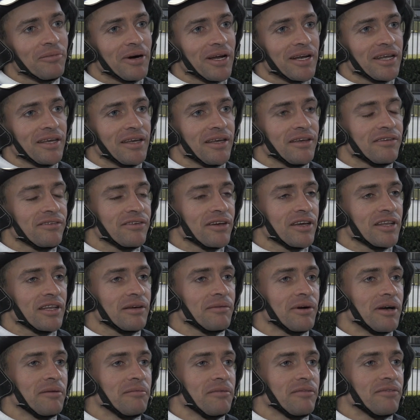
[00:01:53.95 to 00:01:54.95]
but he, he,
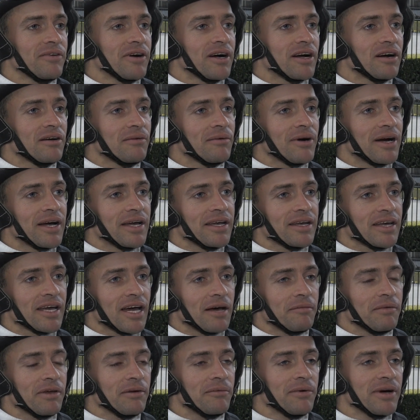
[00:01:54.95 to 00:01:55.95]
certainly won't be far away in
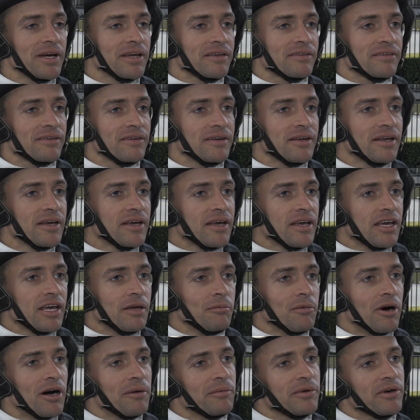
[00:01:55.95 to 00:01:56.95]
coming weeks, and
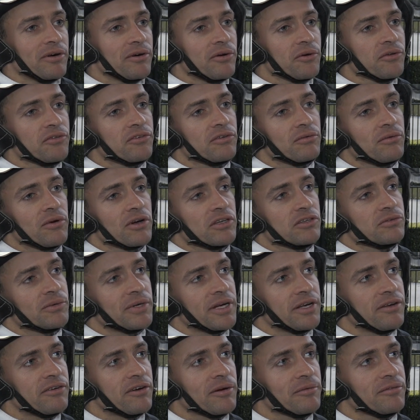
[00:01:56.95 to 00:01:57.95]
he might be a horse to watch
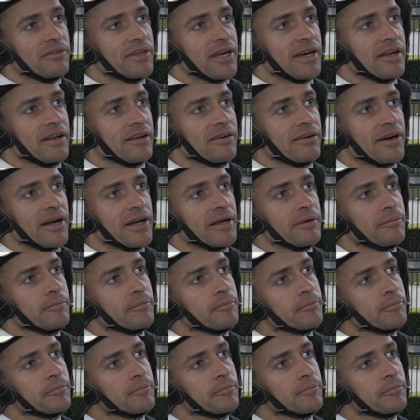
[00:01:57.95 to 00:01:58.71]
when he drops down in grade.